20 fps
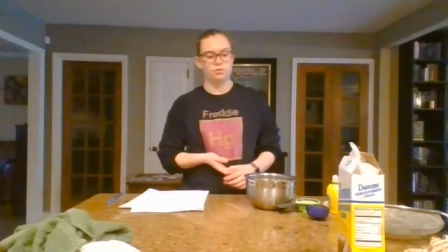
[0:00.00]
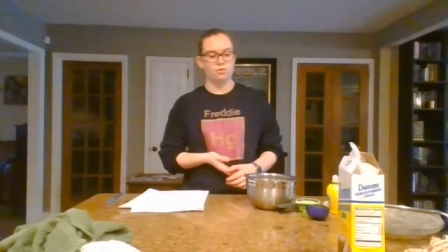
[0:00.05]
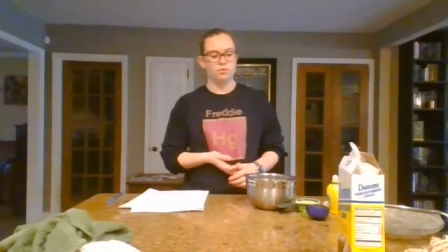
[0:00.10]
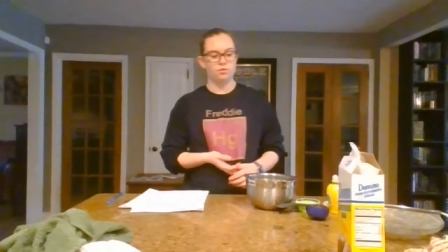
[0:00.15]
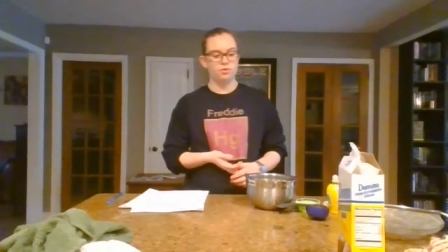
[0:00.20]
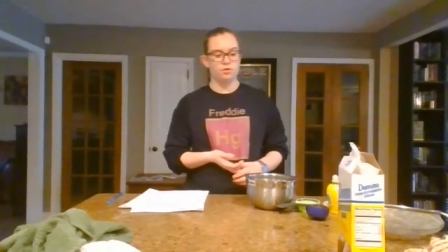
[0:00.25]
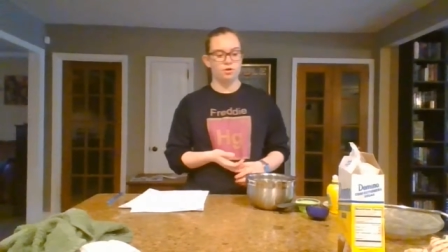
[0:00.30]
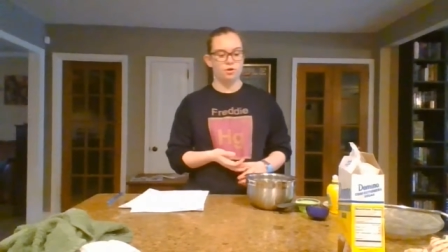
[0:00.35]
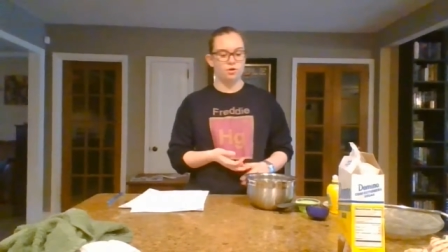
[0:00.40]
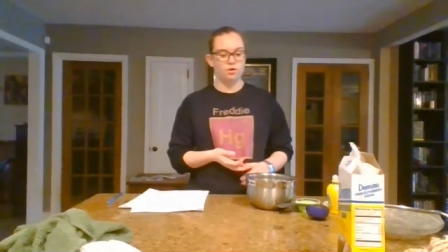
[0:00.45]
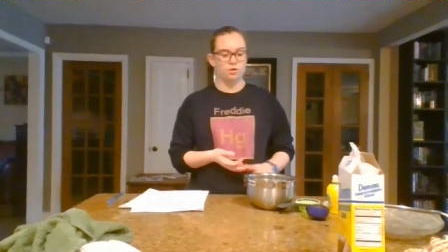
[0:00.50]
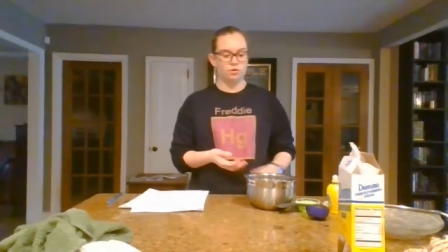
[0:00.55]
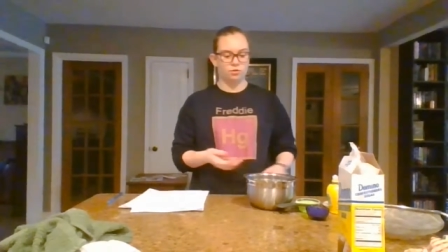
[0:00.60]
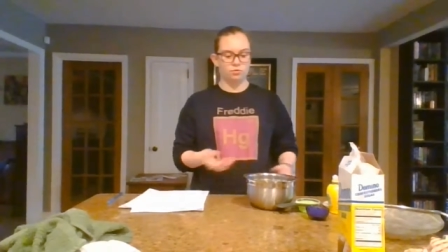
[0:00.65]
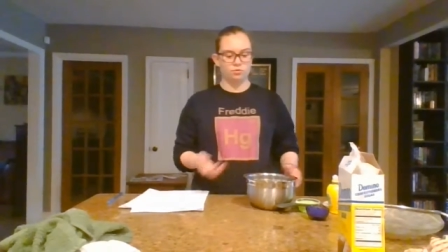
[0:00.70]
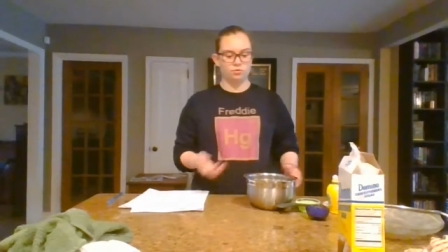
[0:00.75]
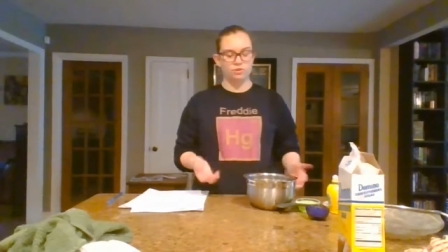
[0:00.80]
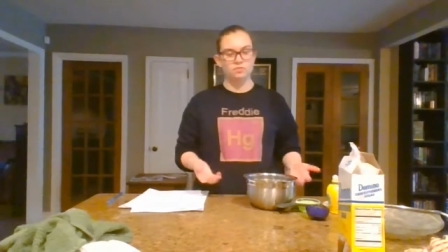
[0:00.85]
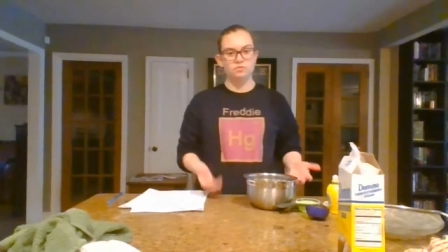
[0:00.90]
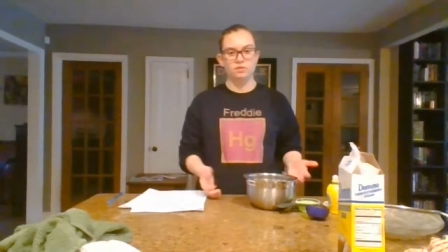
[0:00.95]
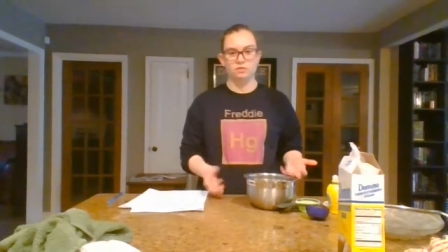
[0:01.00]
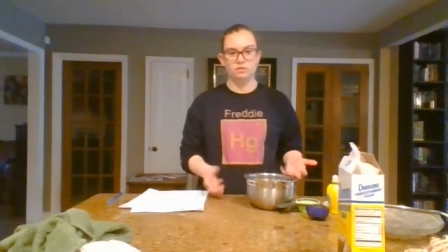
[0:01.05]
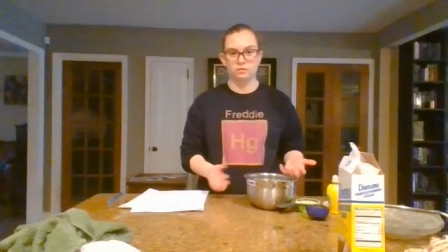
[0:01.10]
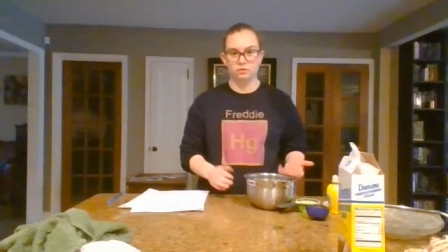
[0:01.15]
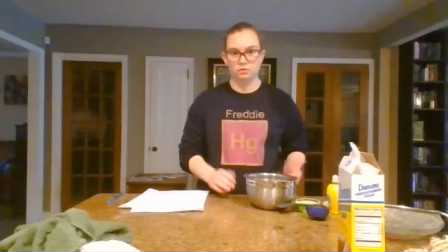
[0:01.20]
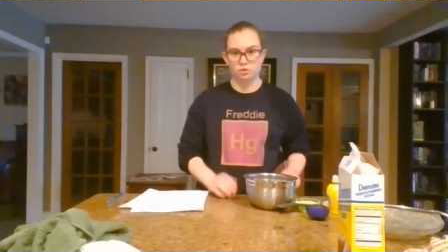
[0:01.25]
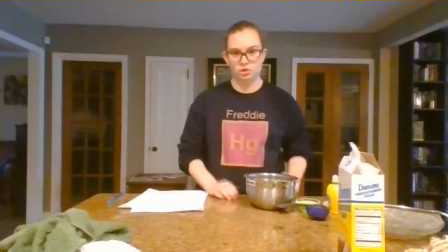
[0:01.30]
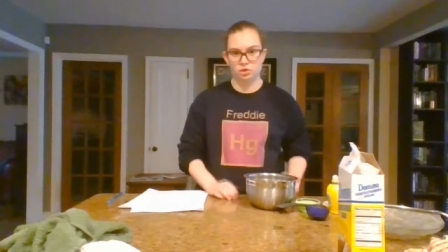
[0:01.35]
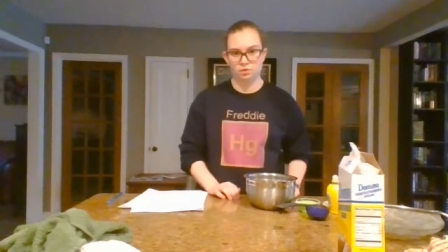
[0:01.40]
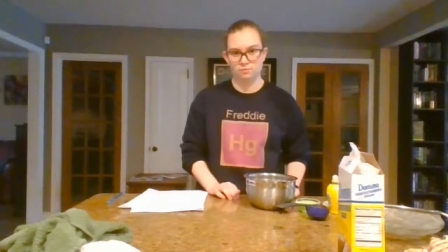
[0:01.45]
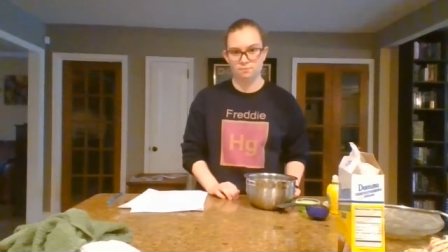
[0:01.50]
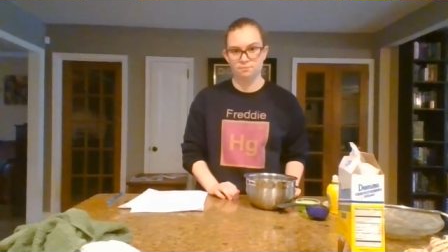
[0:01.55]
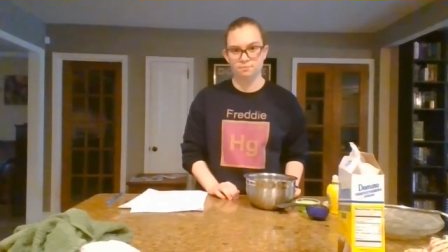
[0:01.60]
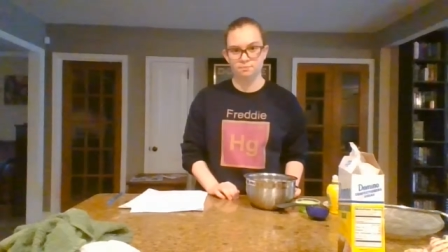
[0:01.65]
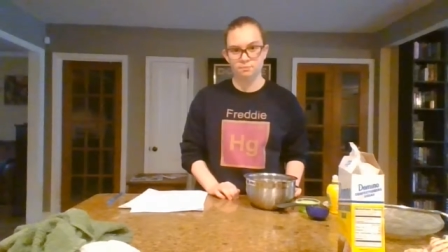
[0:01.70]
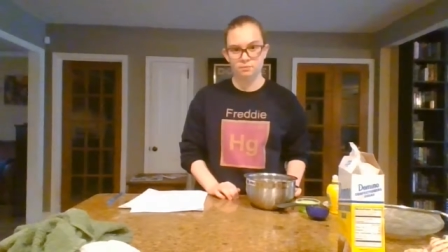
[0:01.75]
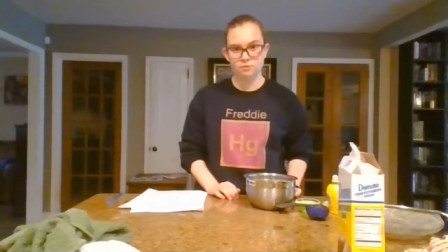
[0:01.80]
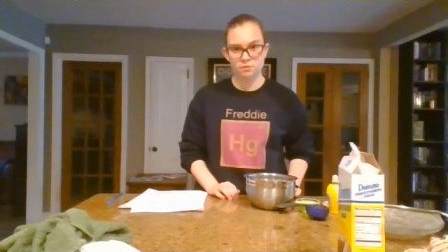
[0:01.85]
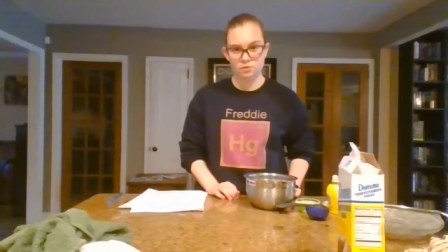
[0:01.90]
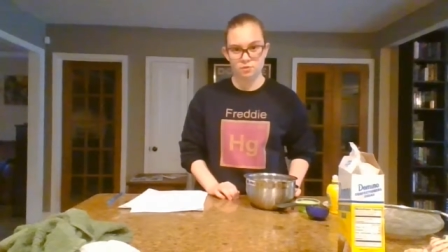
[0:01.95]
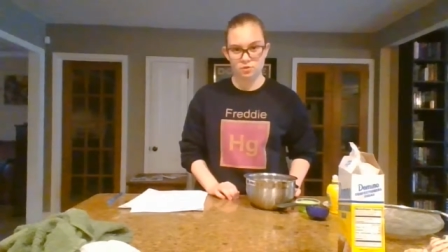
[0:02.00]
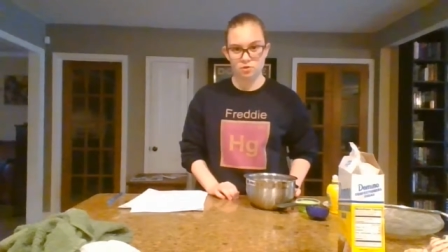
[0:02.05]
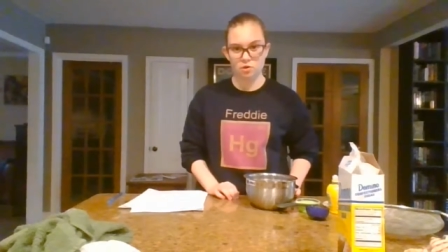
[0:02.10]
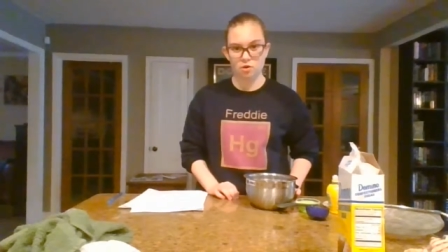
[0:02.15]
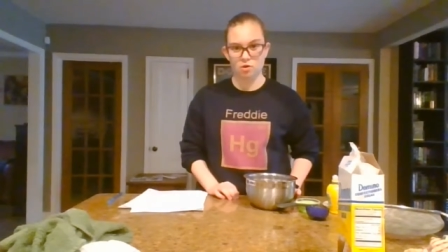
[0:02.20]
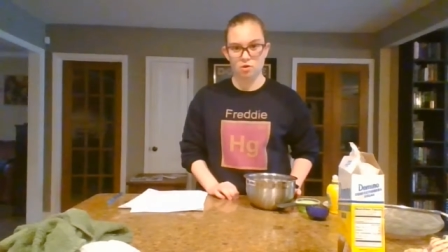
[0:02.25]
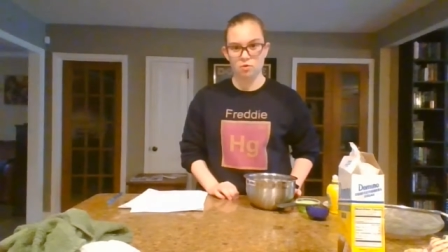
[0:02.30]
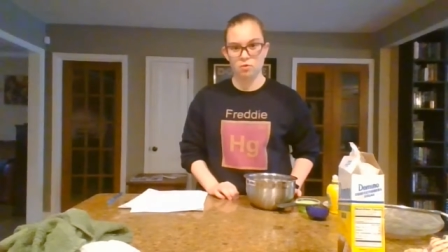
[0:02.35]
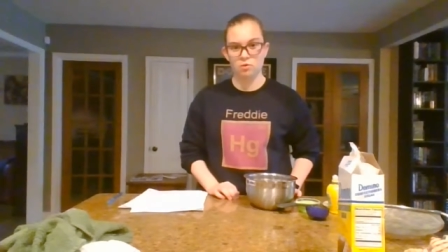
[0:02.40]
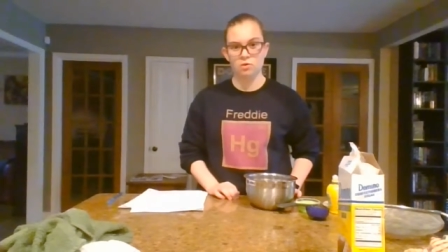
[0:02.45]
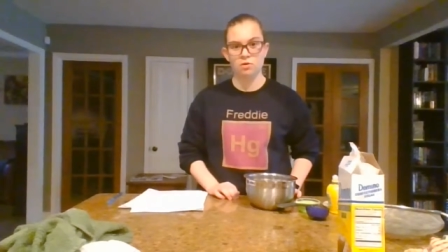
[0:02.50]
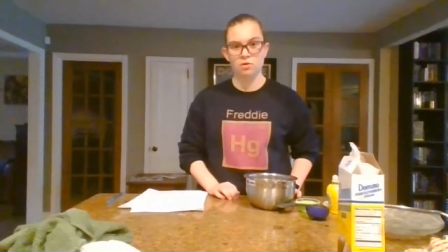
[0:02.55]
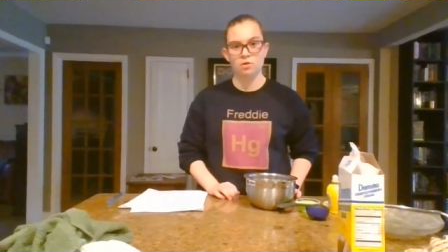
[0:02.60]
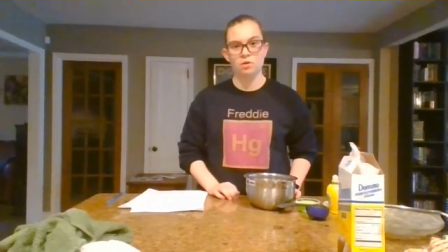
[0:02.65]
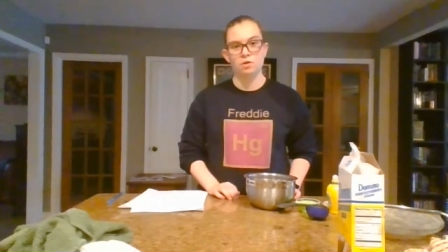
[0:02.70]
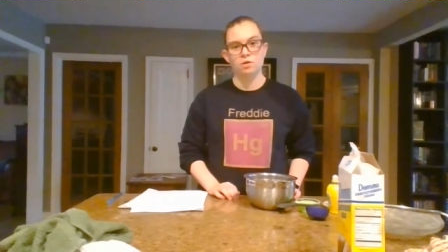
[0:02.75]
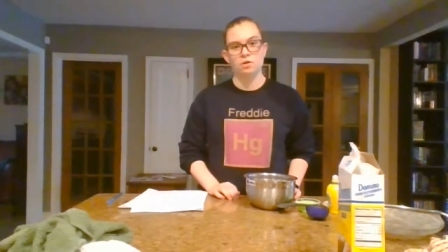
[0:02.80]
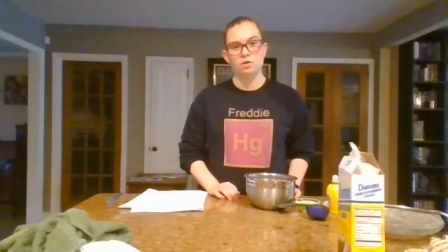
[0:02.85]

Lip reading: the Green Revolution. So,